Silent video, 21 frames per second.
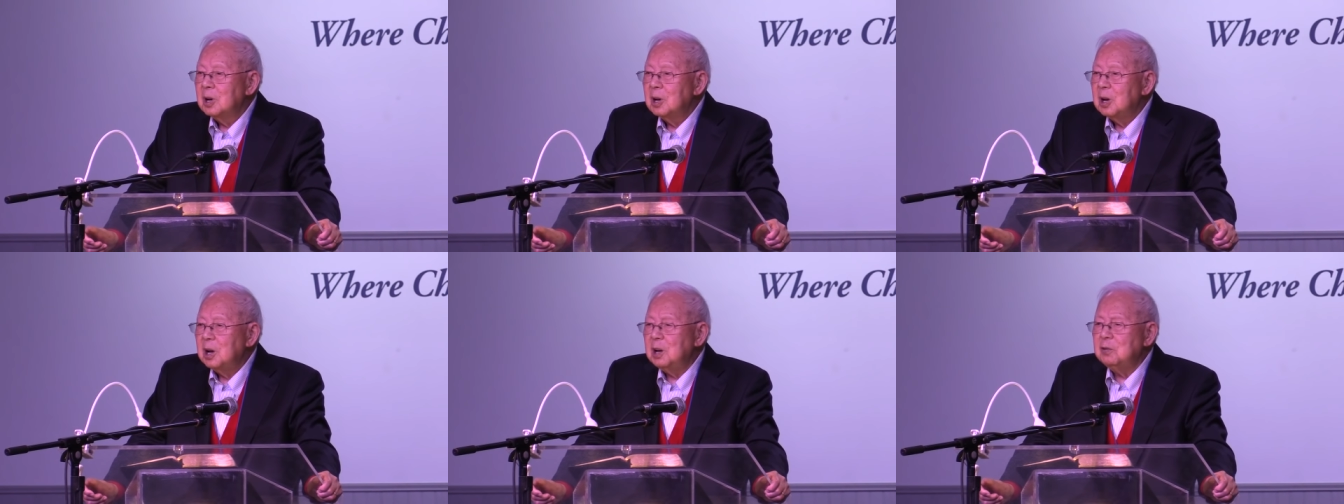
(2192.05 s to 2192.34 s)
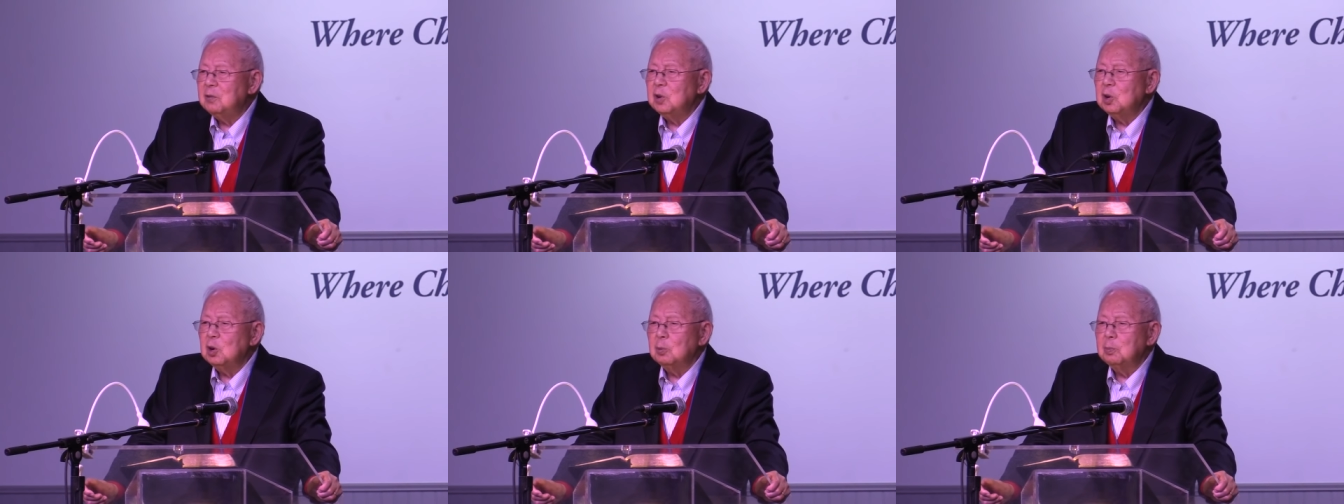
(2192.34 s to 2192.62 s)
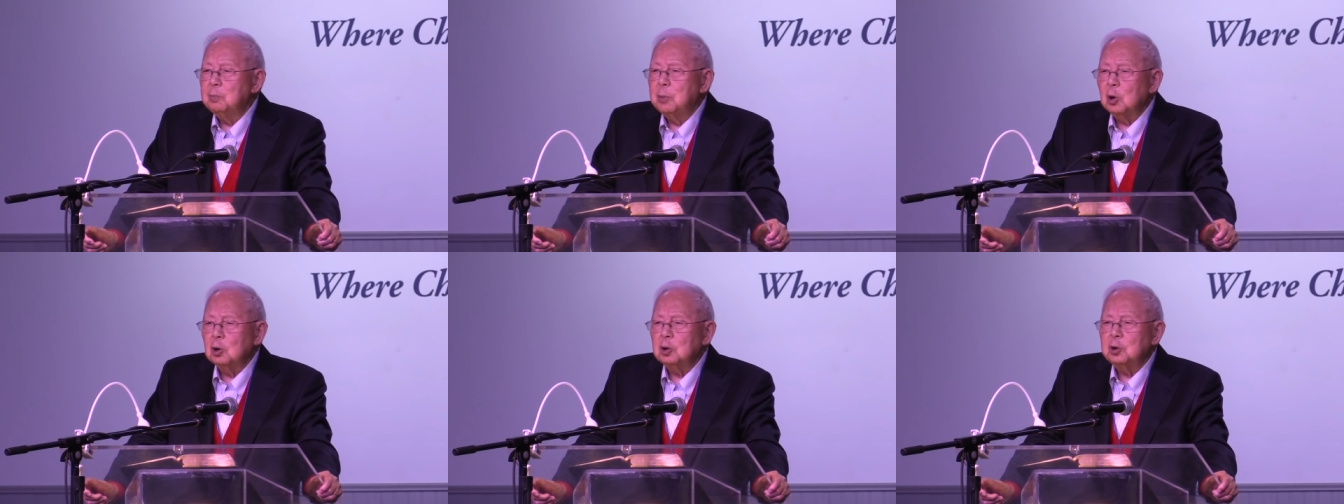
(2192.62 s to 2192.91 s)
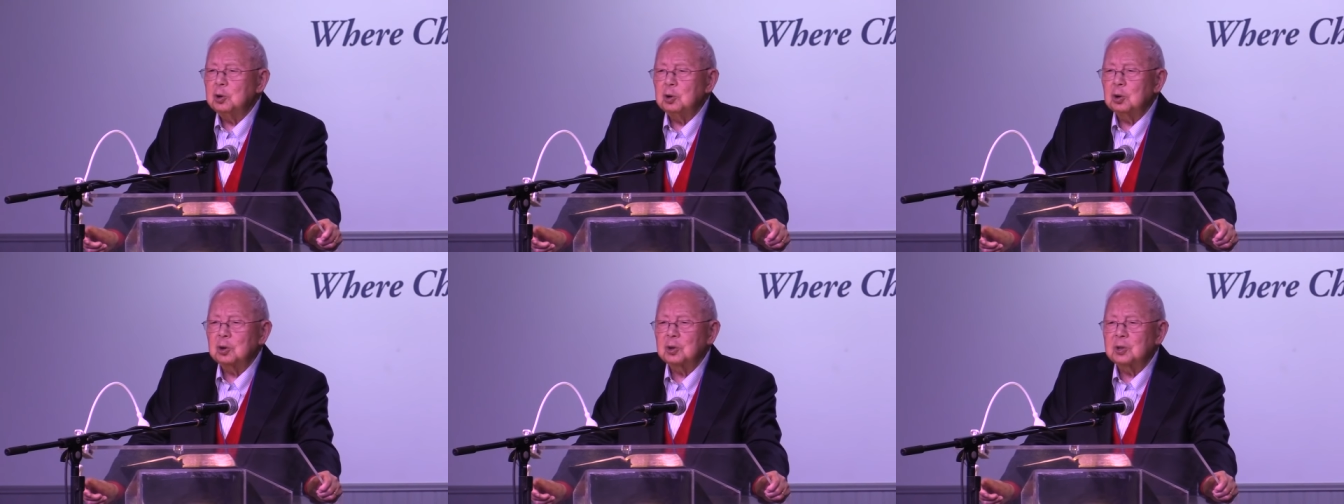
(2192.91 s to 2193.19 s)
if you
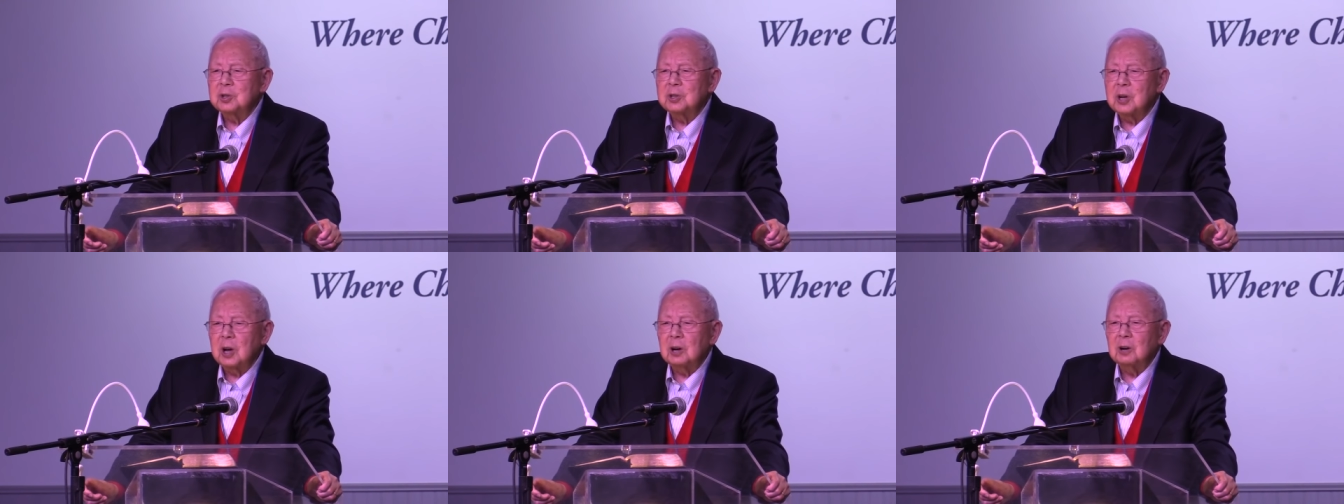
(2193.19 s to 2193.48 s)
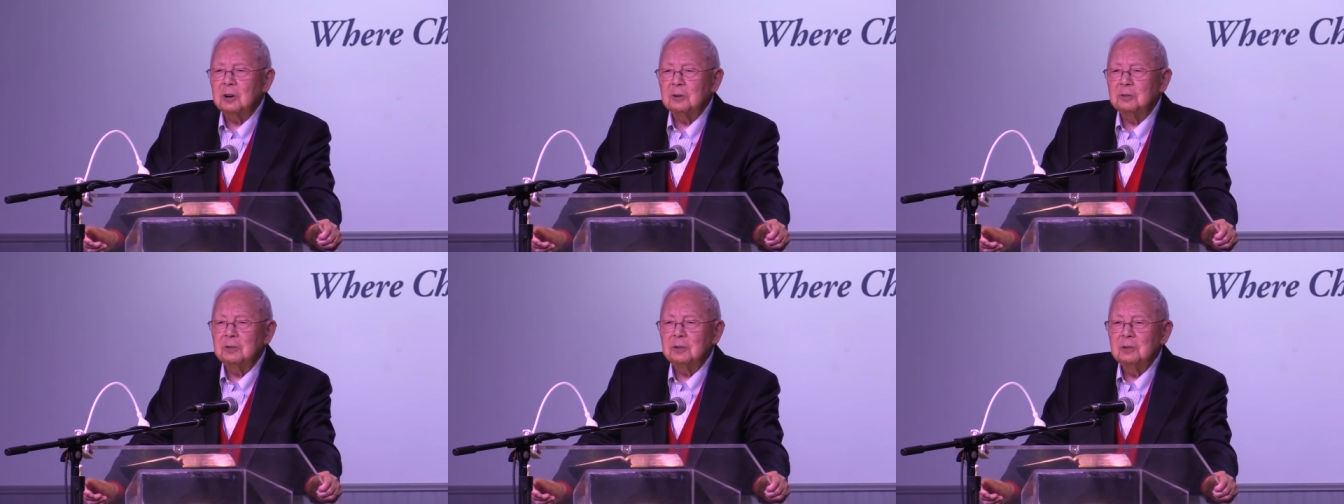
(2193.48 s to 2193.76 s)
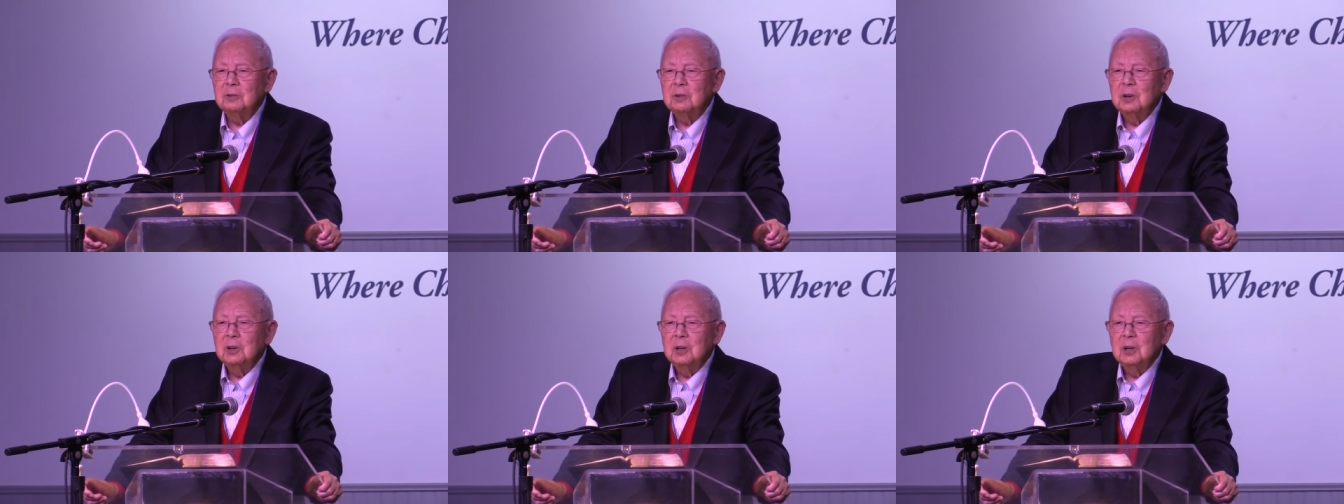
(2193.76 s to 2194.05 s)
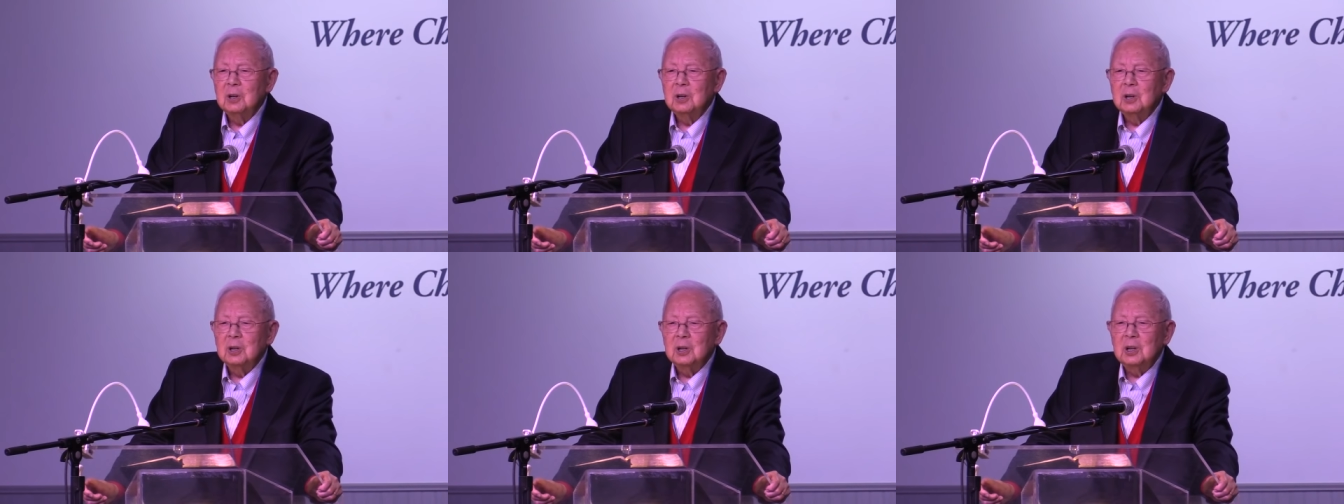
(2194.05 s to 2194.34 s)
put yourself
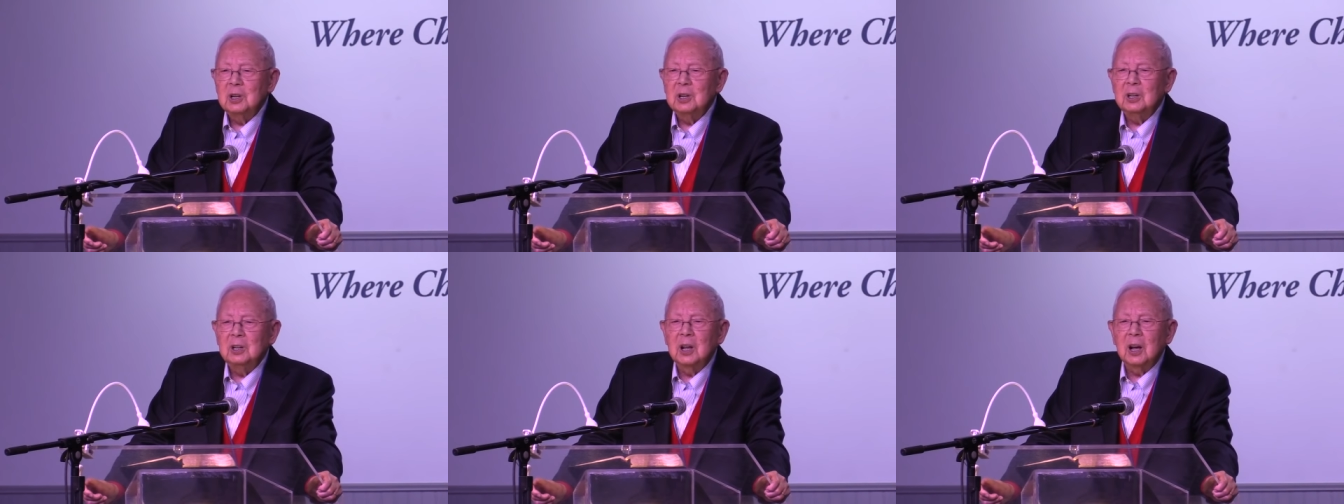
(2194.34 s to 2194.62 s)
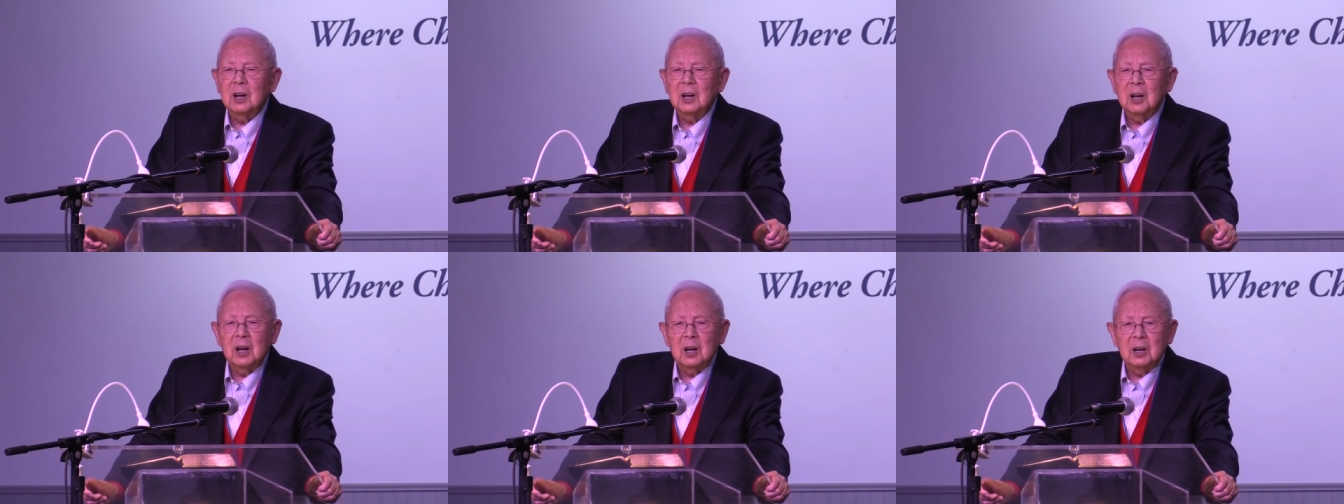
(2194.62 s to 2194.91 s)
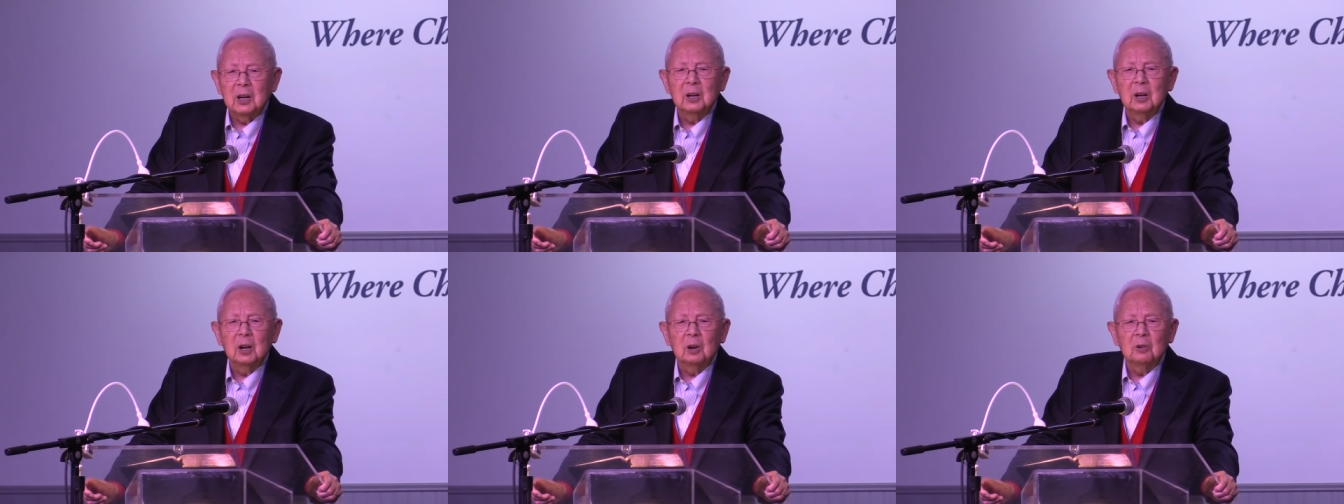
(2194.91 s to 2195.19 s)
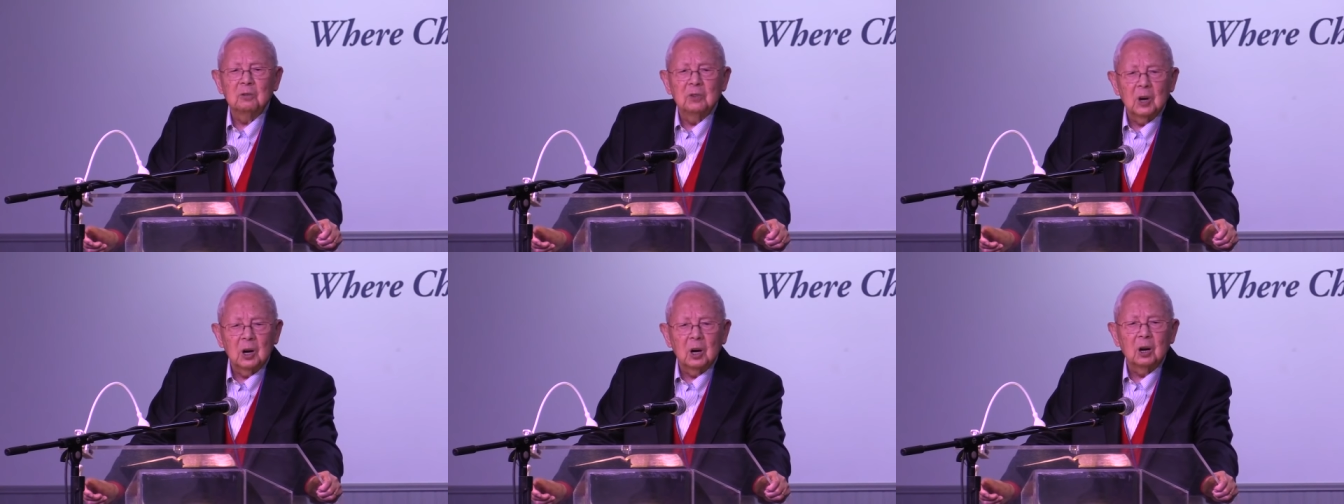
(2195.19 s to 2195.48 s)
in the hand
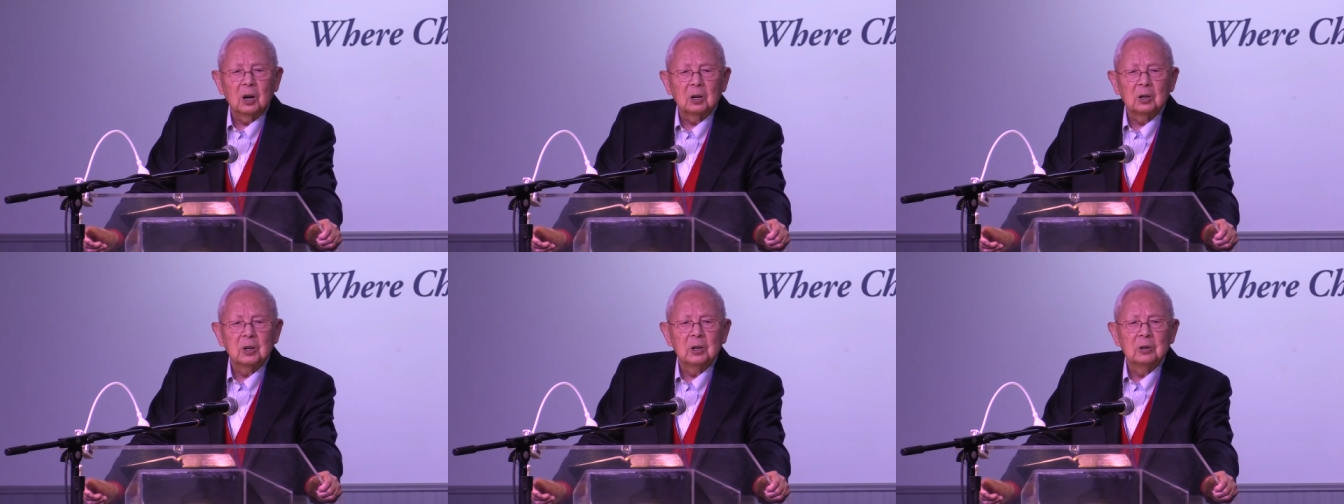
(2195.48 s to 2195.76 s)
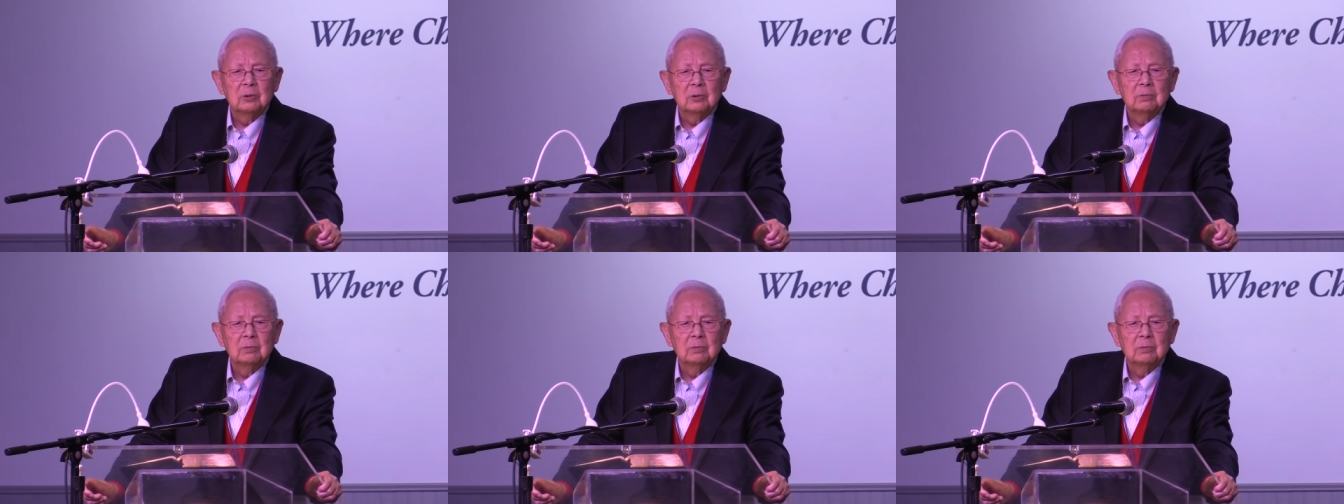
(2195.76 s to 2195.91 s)
of God,